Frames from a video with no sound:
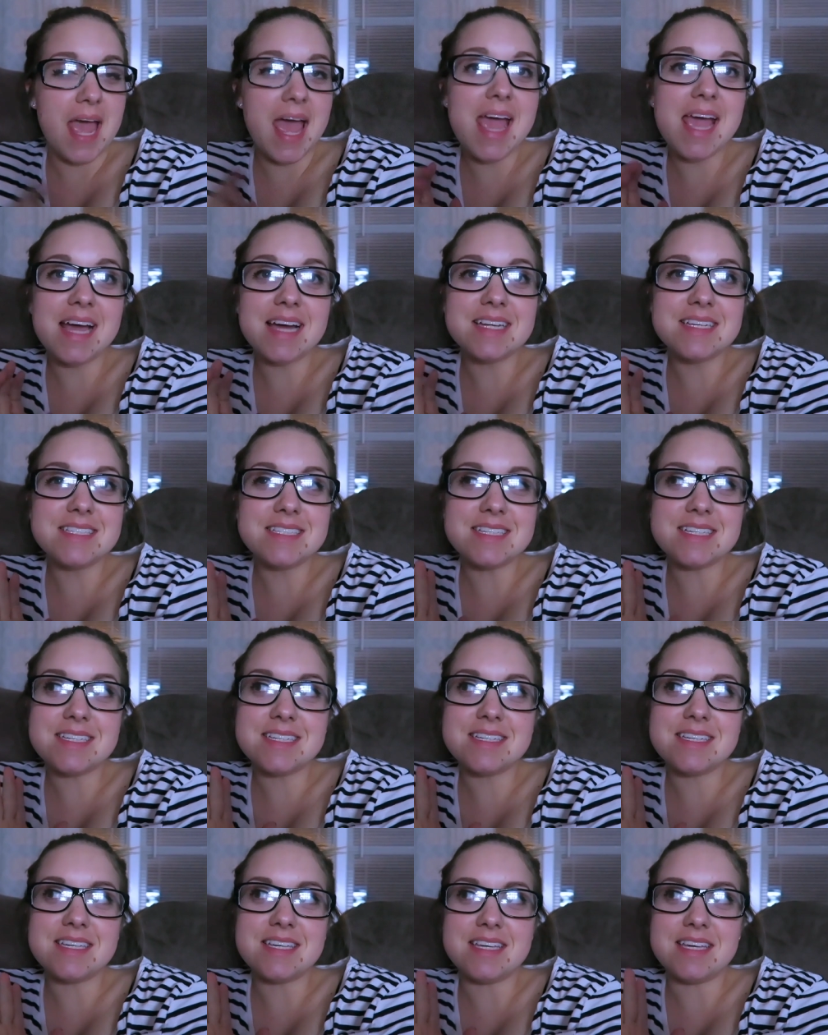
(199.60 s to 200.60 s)
And
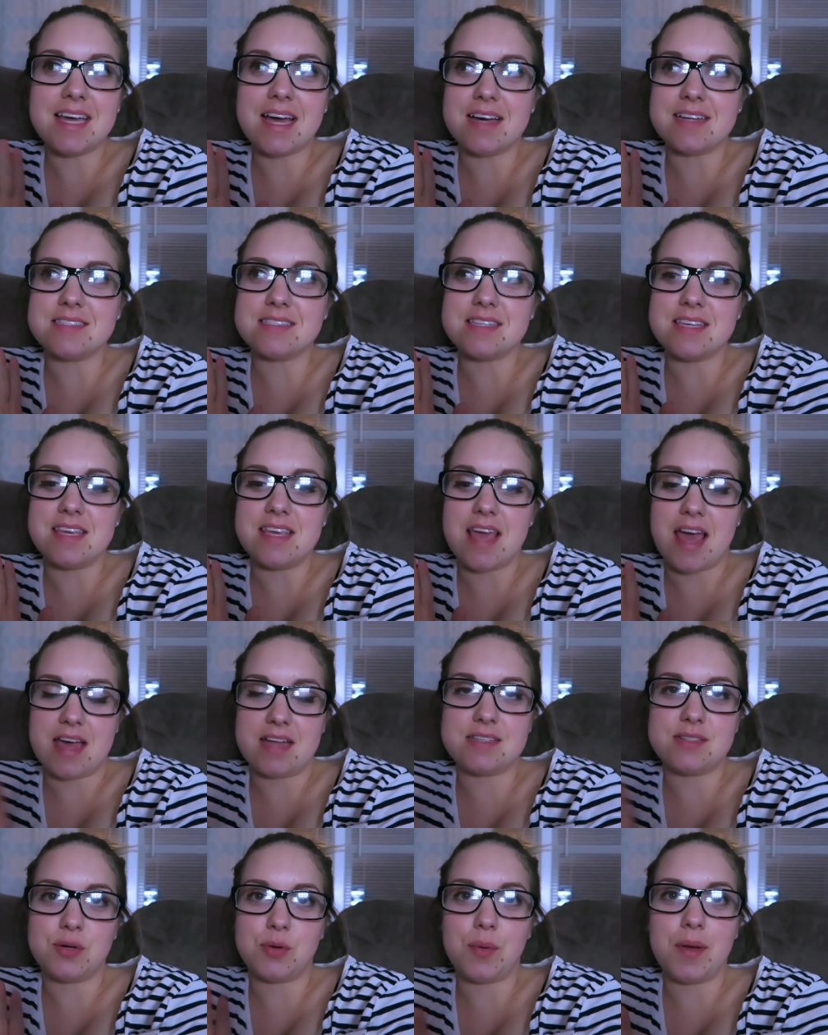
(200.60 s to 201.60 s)
he has yet
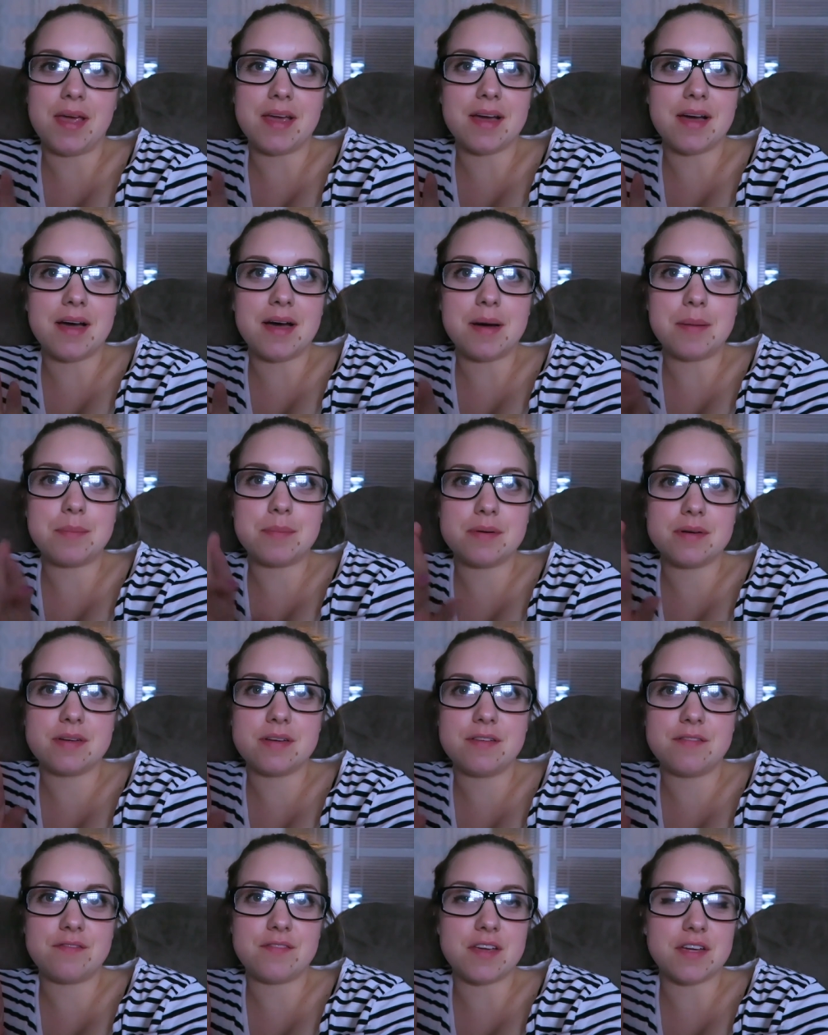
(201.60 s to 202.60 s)
to wake up,
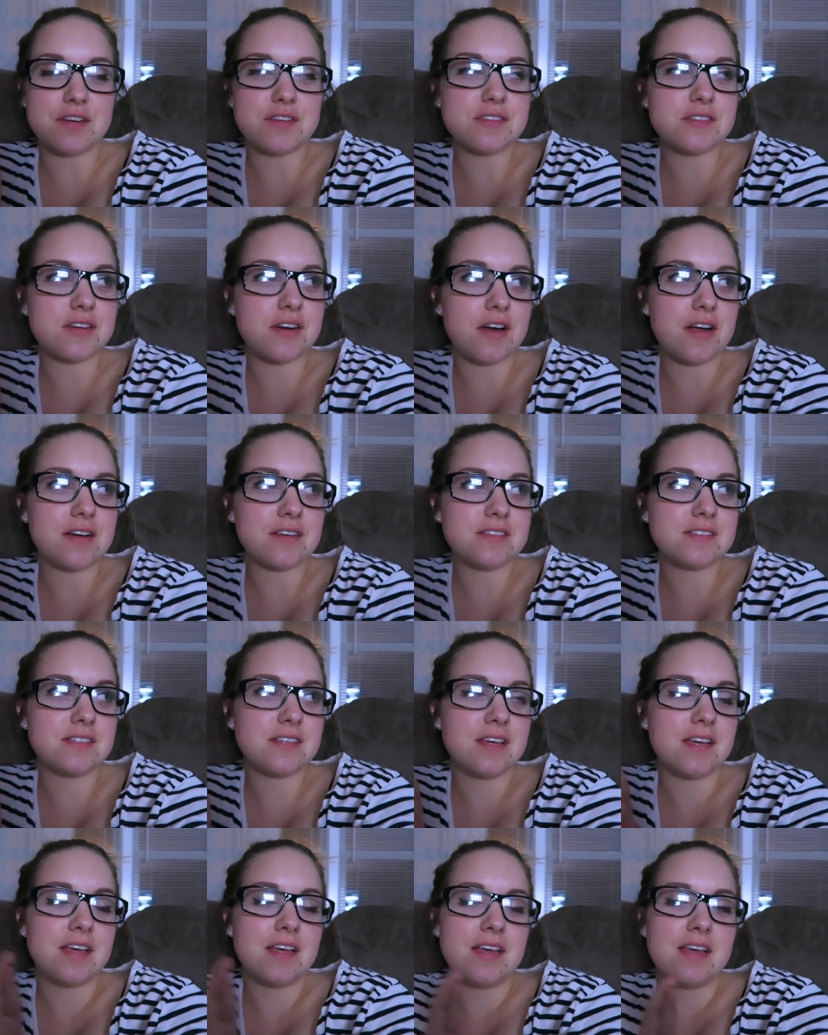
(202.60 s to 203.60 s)
fingers crossed.
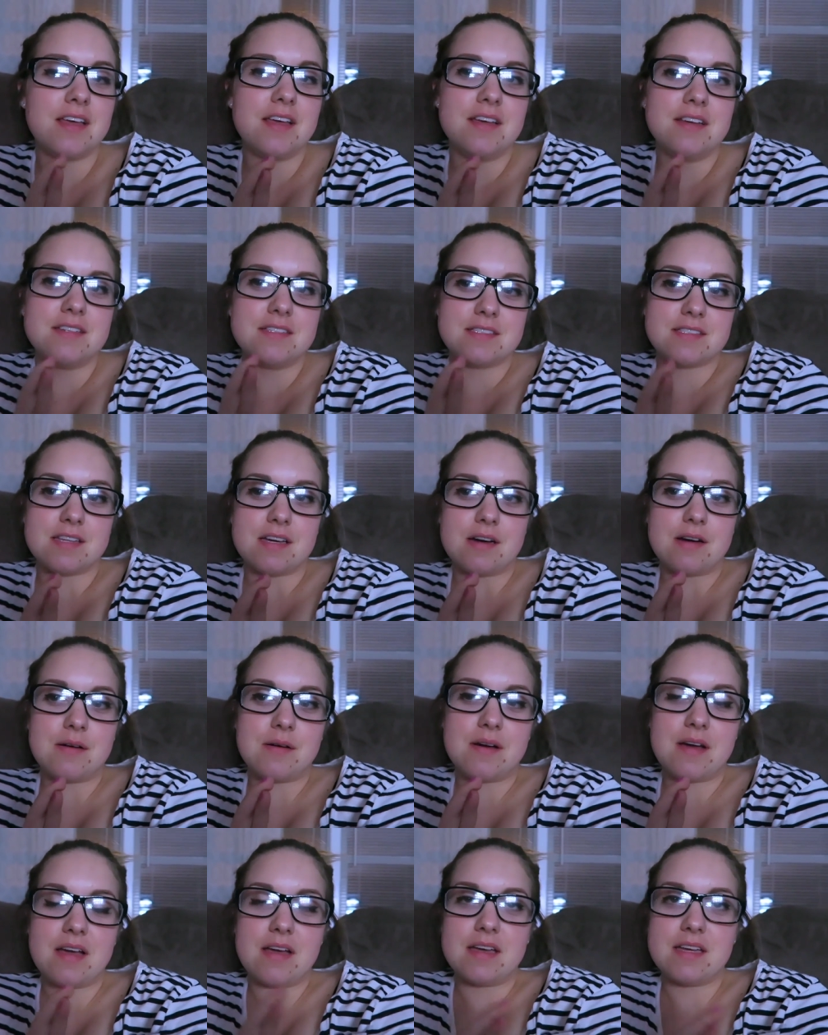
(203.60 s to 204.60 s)
So
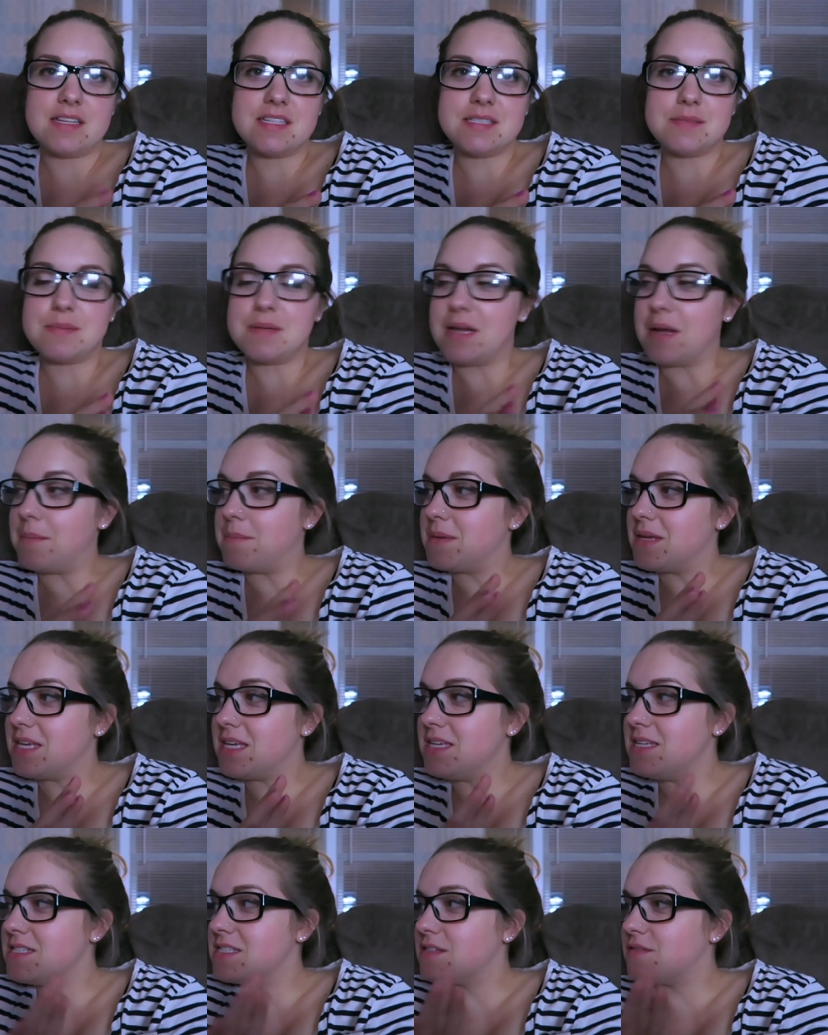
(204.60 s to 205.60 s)
it has been a
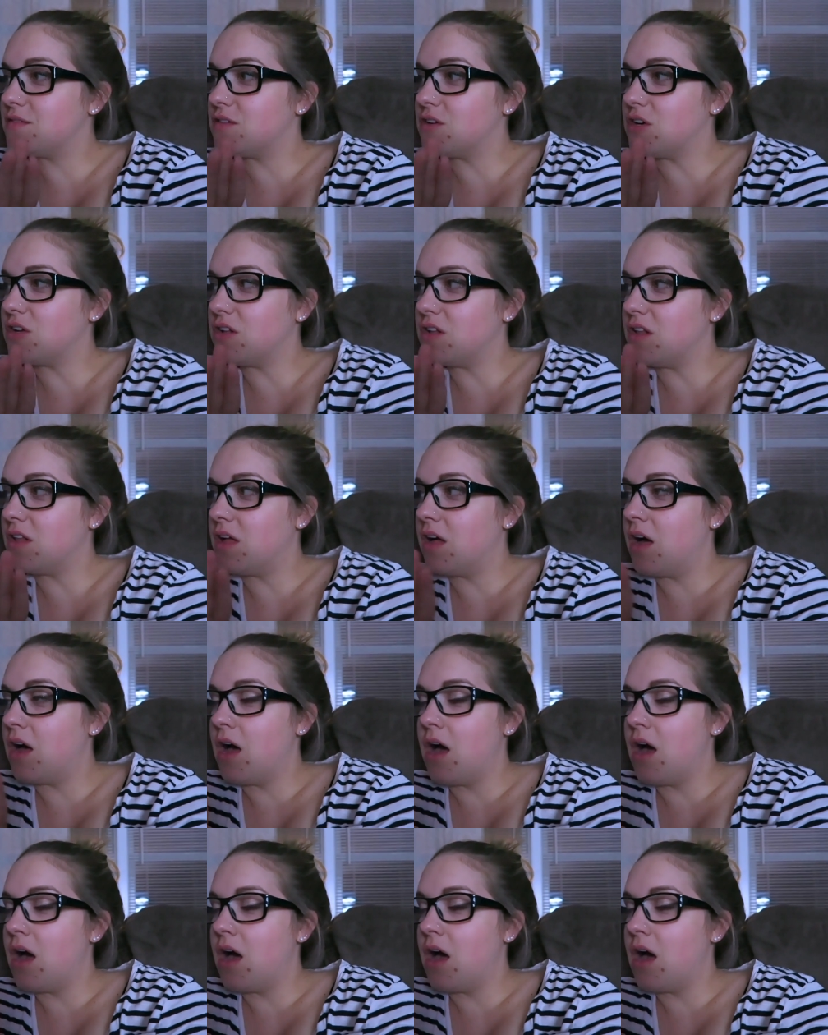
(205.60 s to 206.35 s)
peaceful